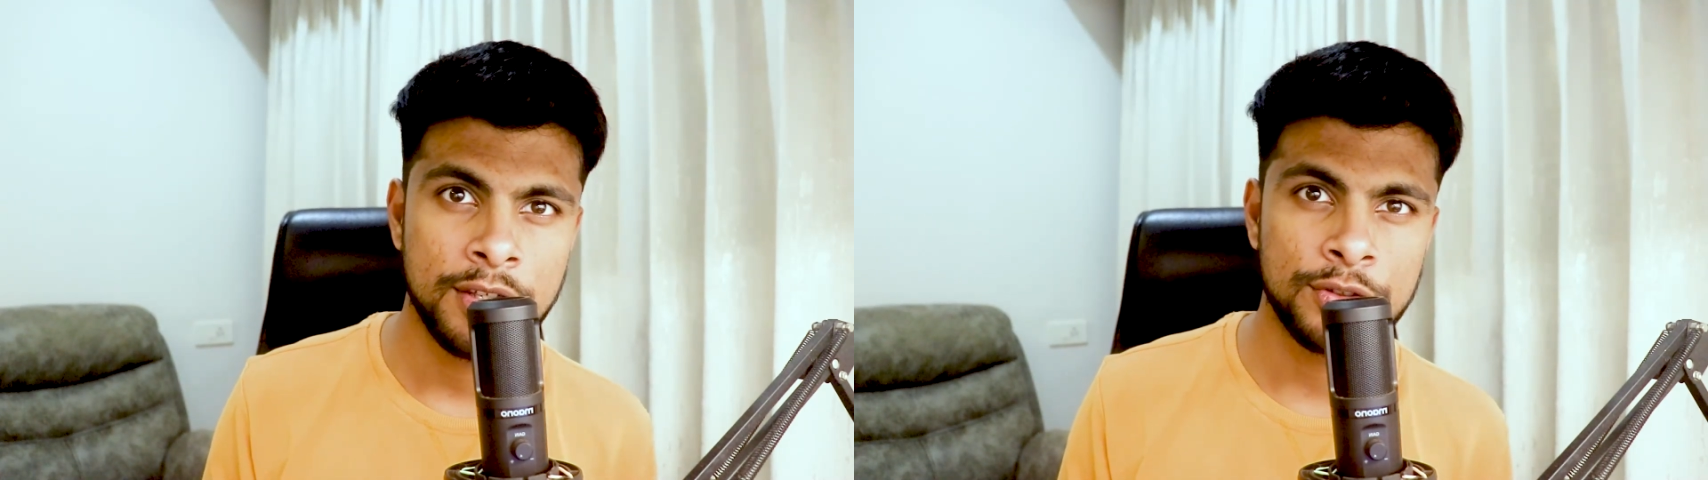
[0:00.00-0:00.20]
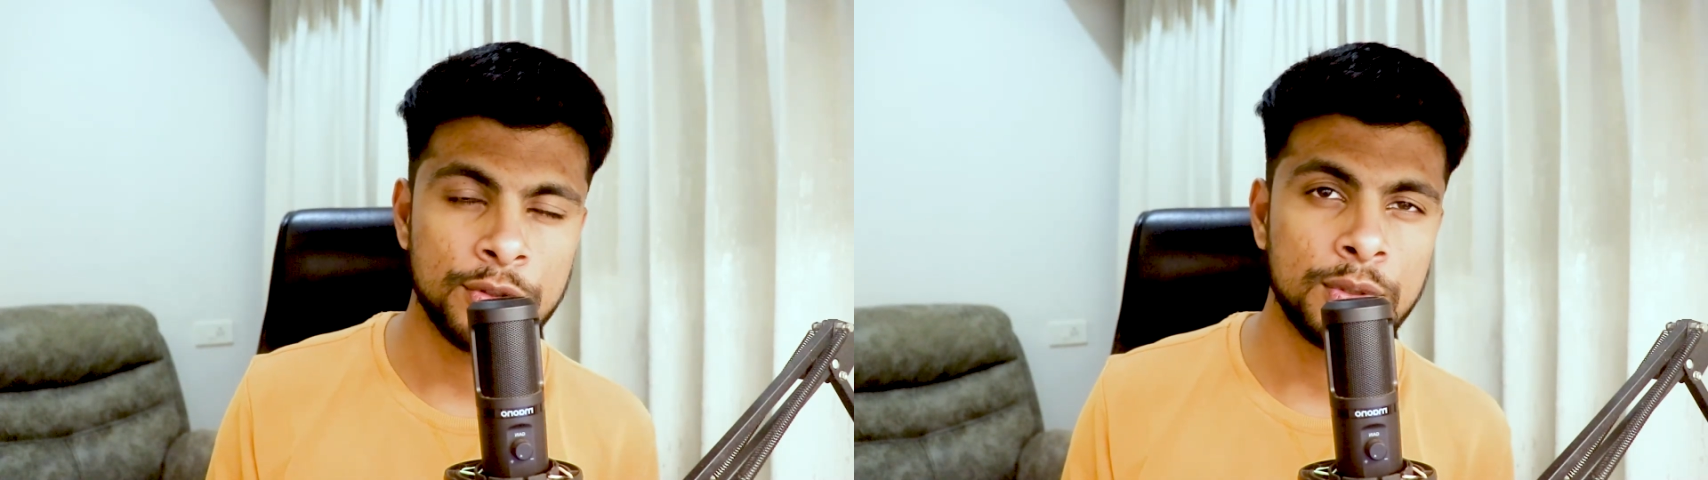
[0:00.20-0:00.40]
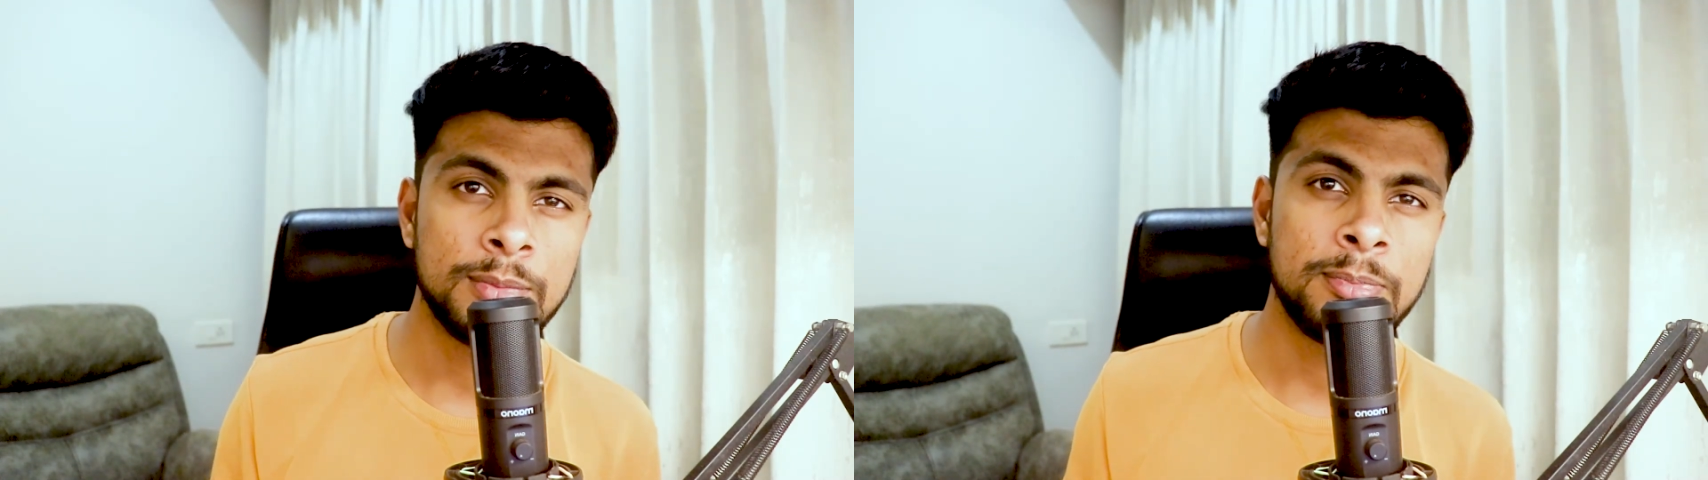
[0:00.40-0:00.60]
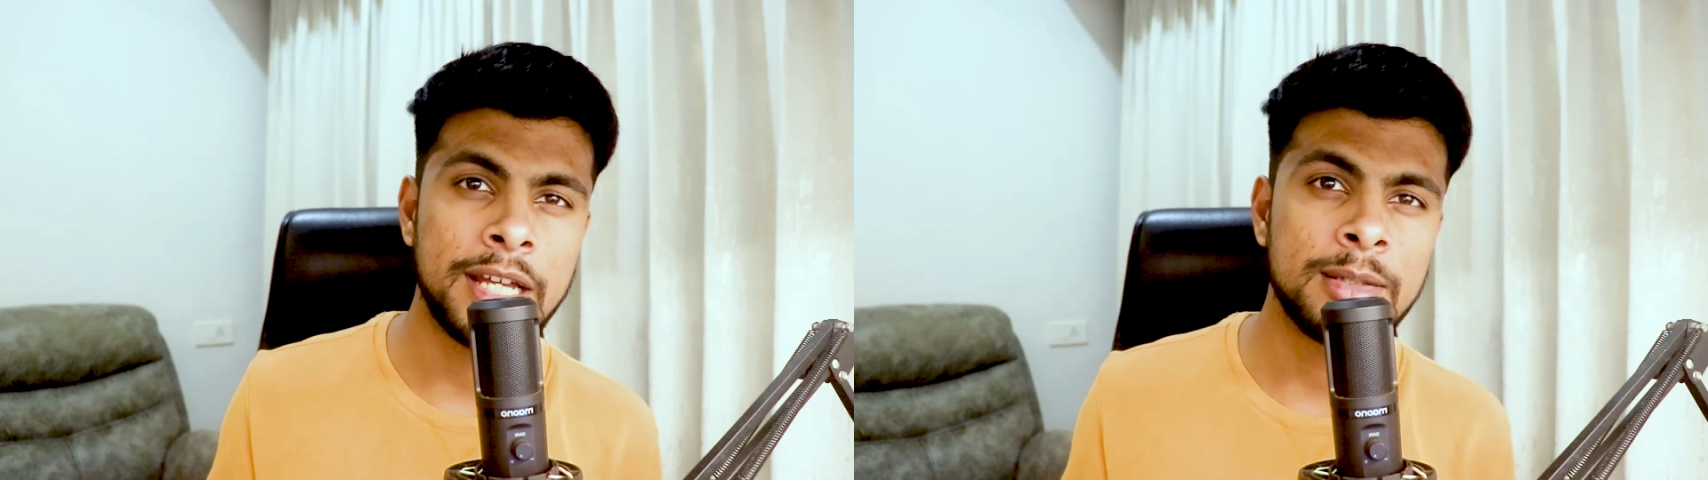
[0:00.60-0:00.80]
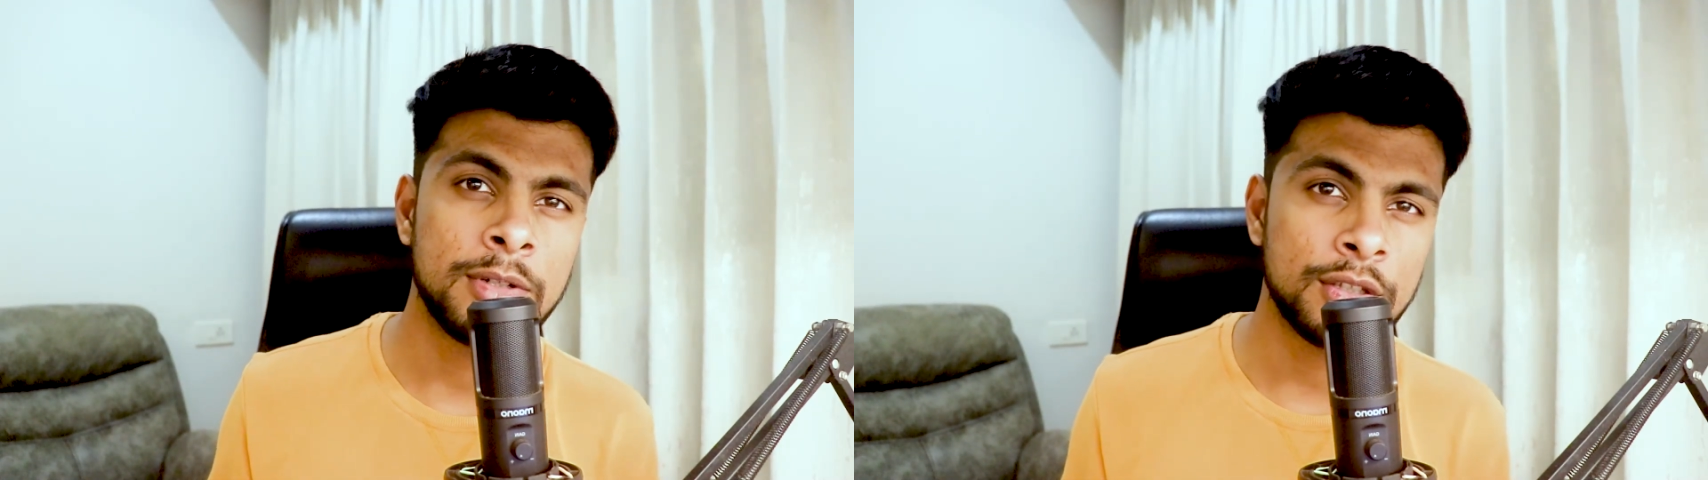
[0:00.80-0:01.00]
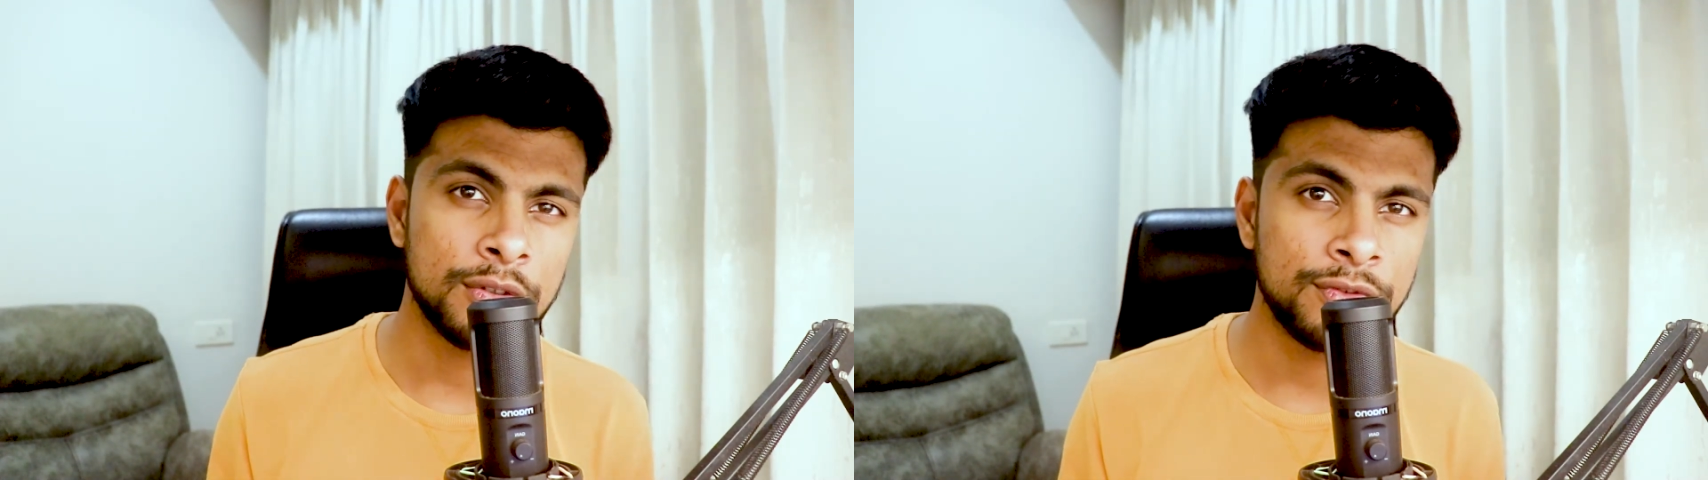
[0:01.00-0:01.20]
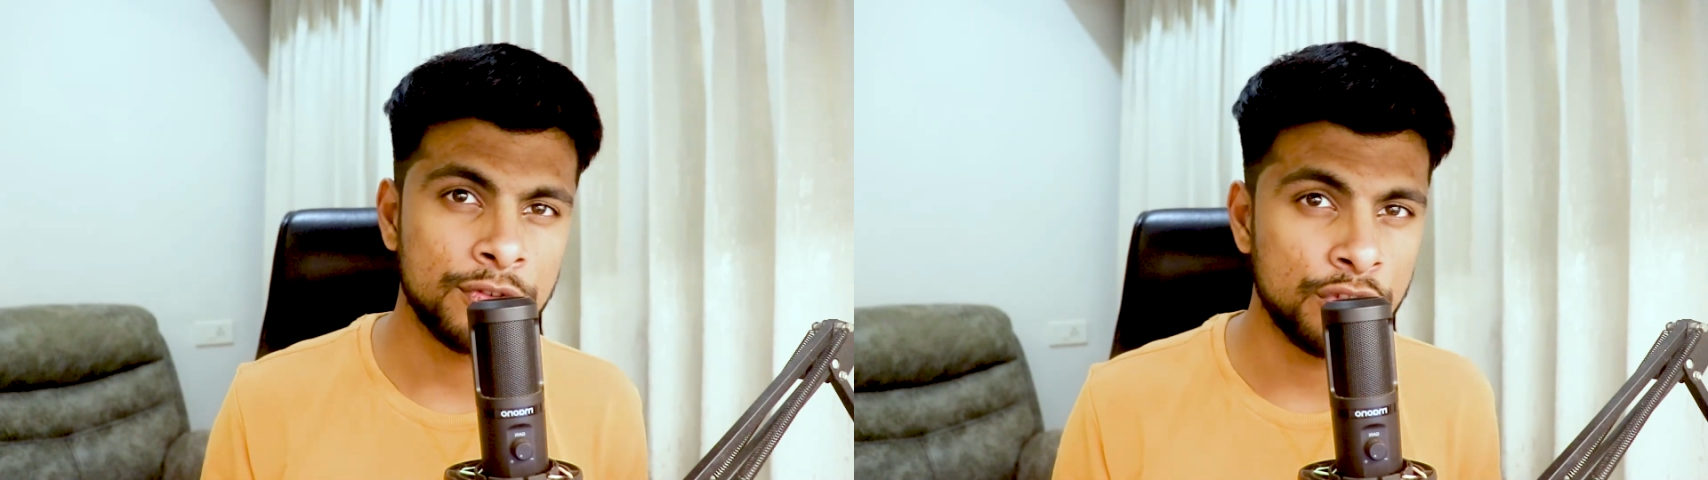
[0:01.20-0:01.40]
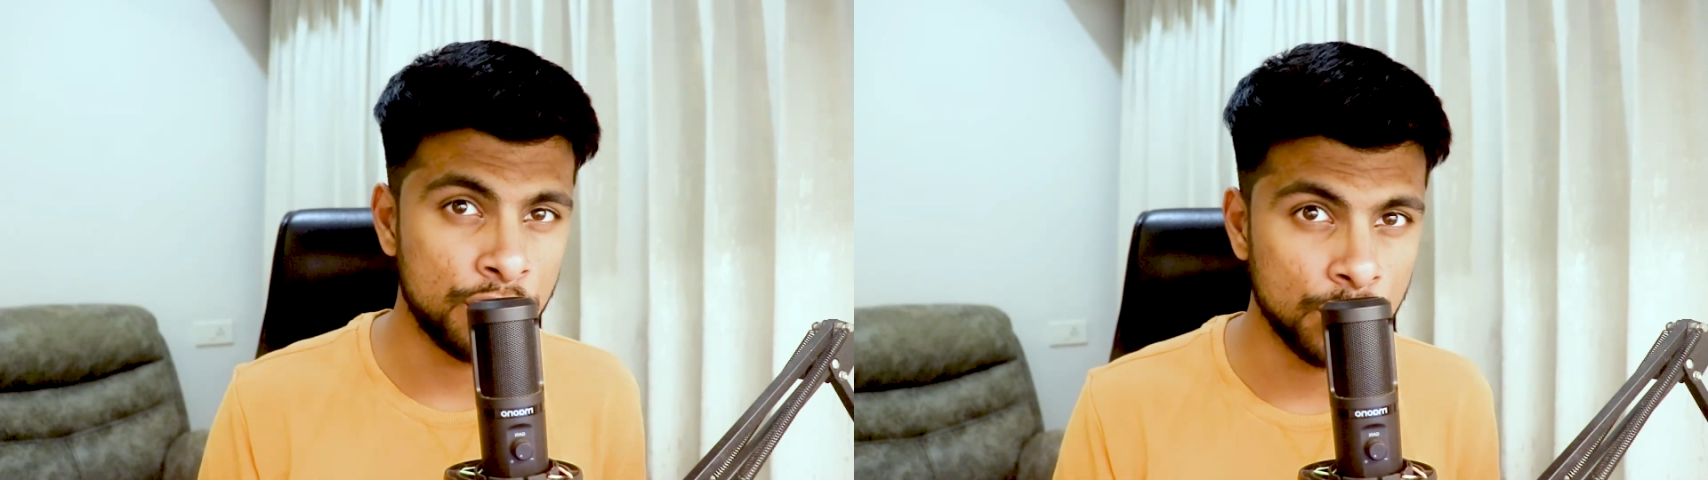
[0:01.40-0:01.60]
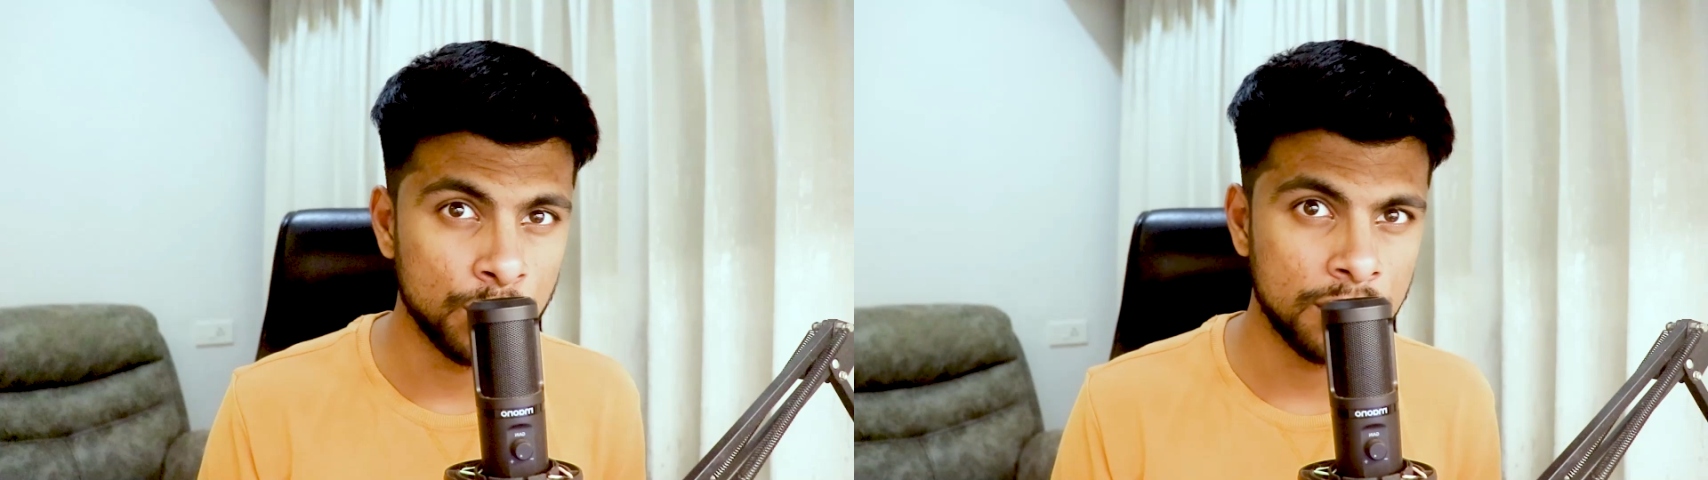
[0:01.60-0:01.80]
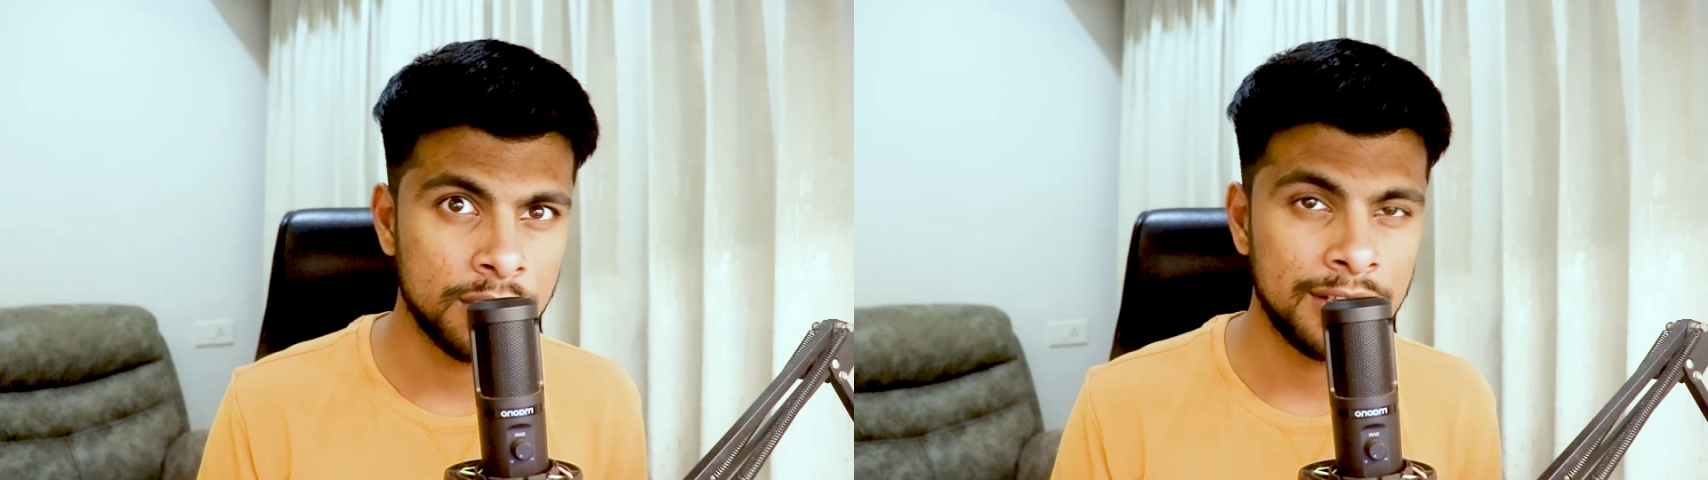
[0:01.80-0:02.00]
So by the month of June,